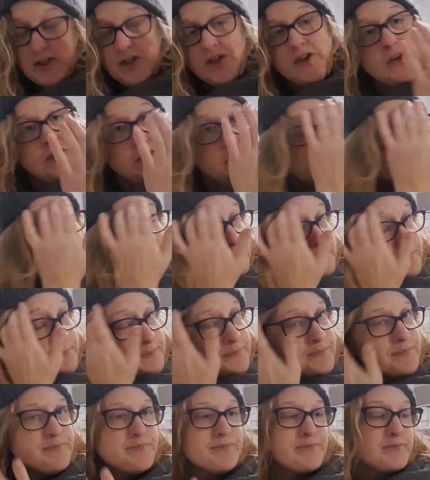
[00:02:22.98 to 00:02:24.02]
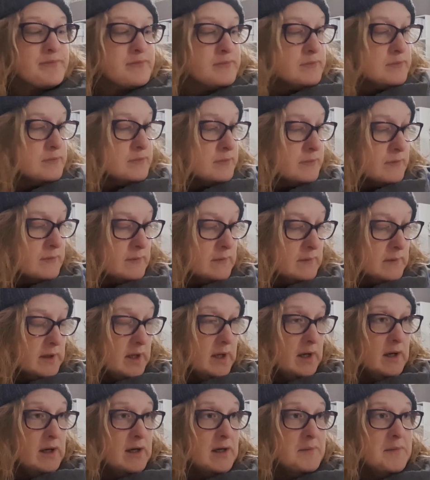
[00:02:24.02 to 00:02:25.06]
you
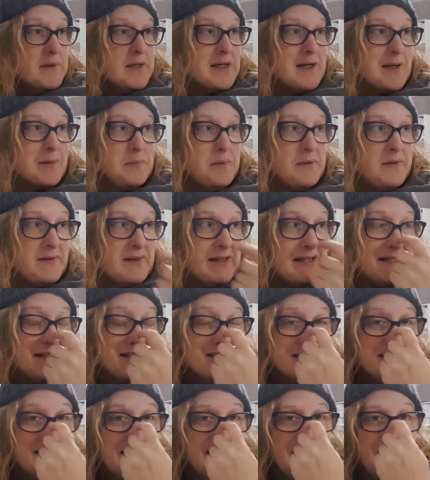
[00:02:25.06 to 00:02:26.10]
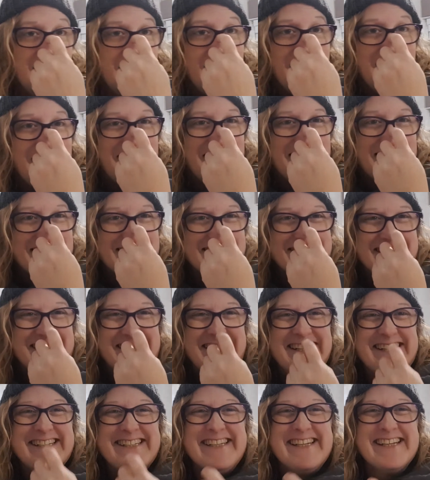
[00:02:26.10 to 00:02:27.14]
a couple of things, and
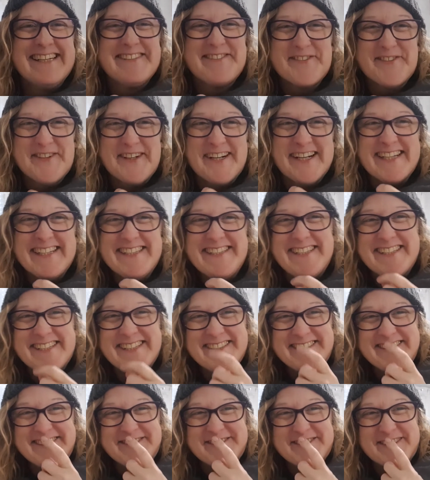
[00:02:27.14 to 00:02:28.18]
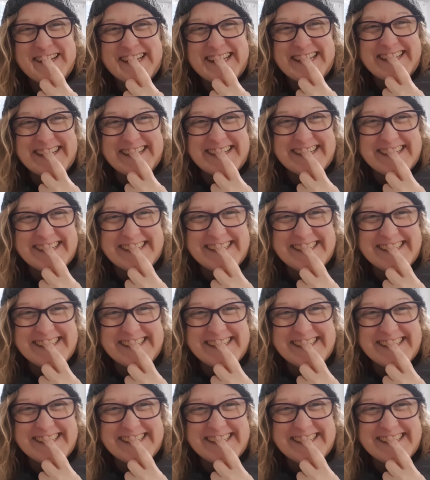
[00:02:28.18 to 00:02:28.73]
guess what I just realised?